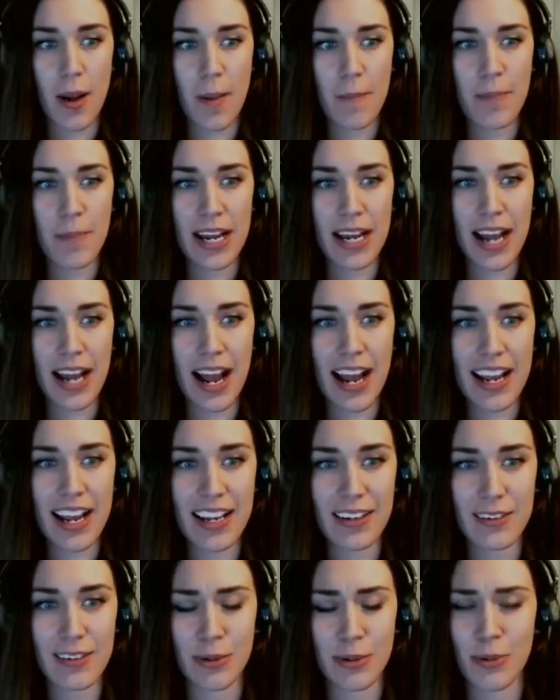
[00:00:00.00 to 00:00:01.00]
But
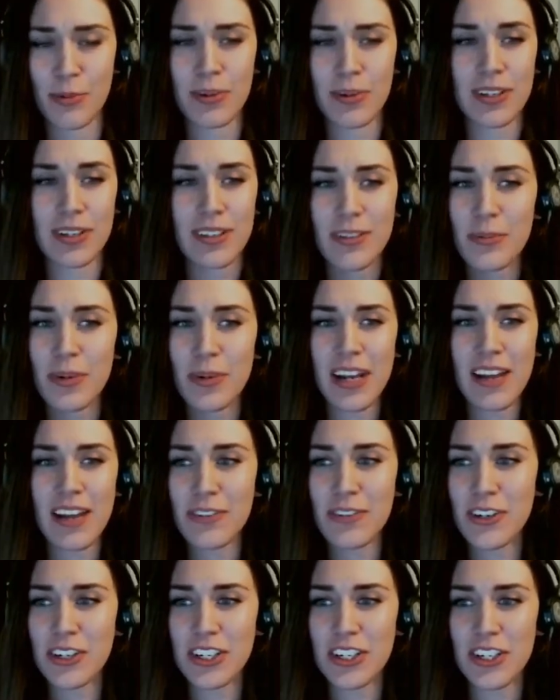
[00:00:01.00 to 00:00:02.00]
I,
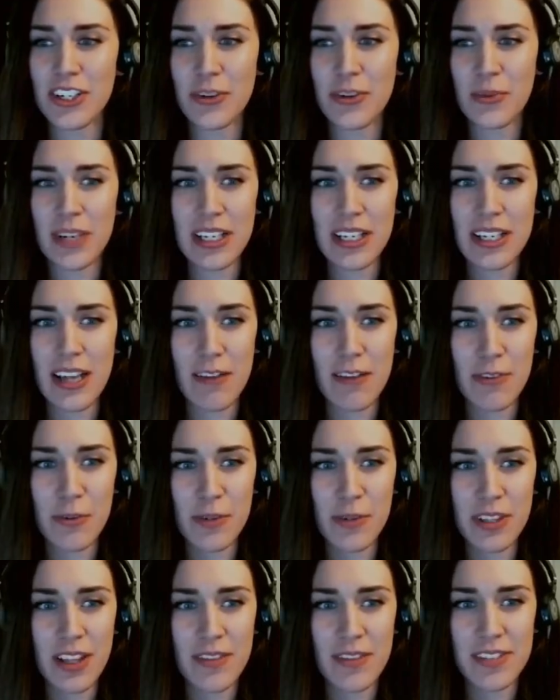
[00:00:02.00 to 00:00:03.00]
whatever. You know what?
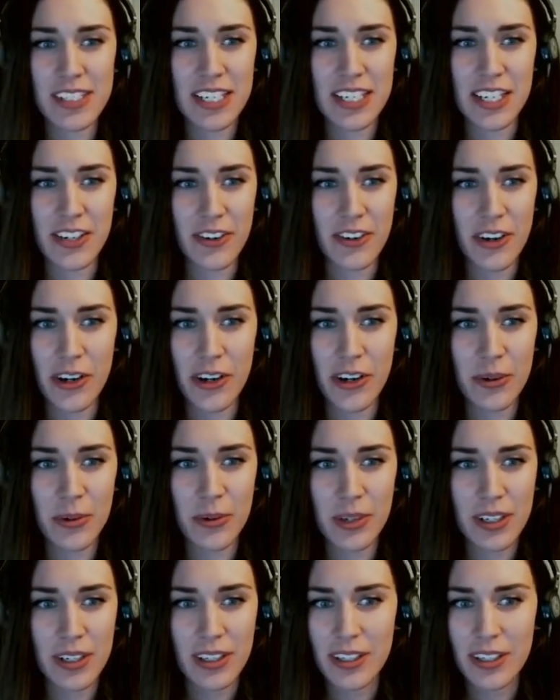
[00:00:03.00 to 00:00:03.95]
Everyone loves a hero.